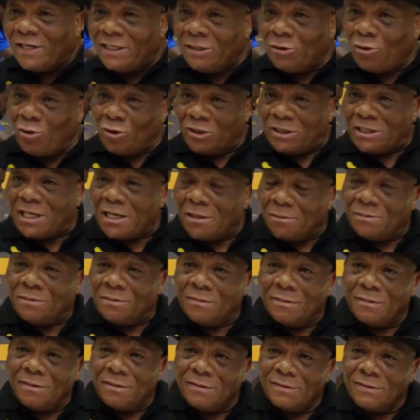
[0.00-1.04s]
very doorstep
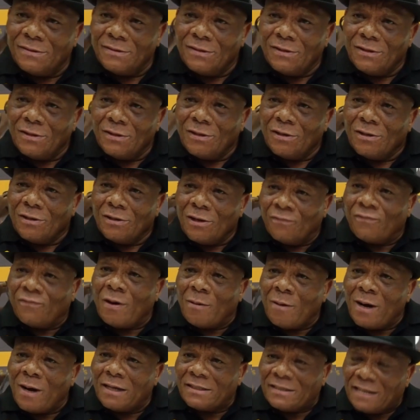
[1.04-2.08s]
of
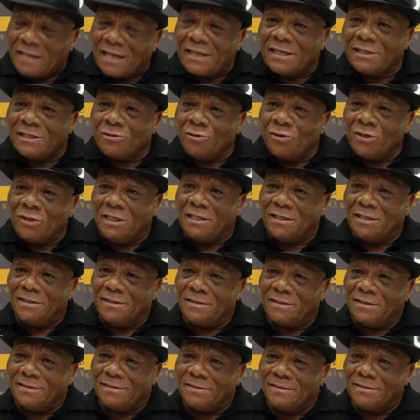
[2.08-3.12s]
our target audience.
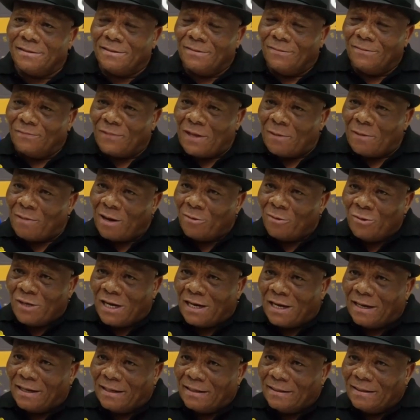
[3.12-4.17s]
Thereby, we
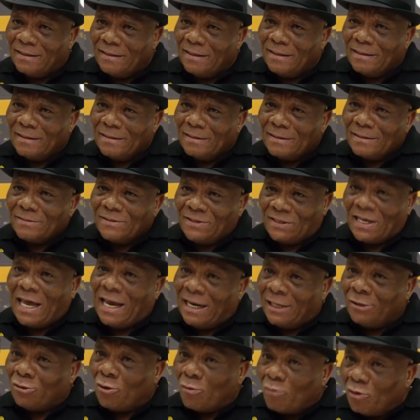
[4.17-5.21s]
are
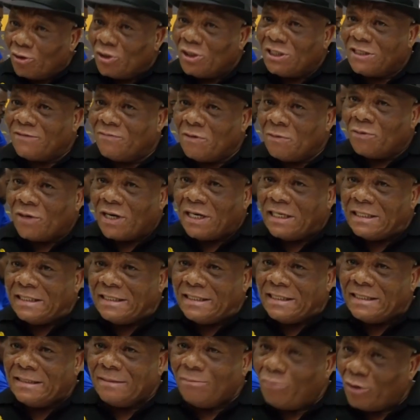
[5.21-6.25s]
selling the Obonu TV
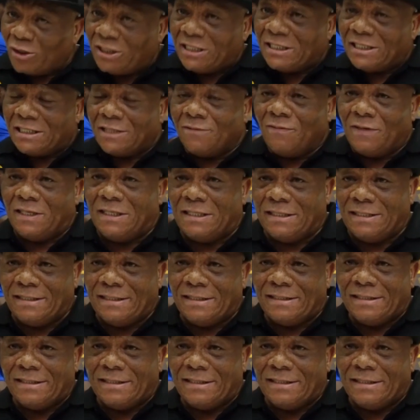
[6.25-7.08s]
brand positively.